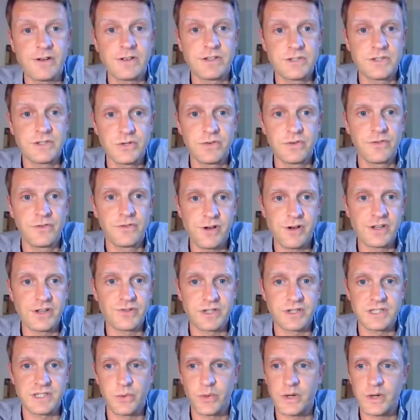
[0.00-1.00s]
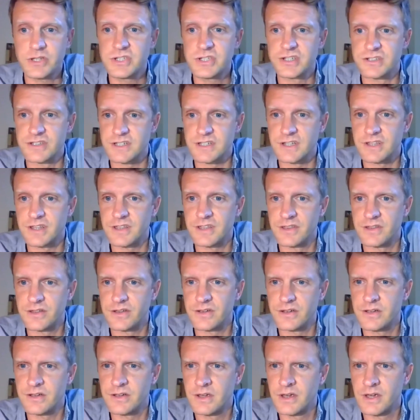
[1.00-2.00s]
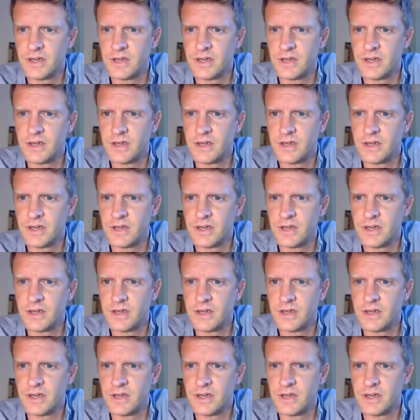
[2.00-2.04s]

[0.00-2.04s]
two very interesting questions. I think the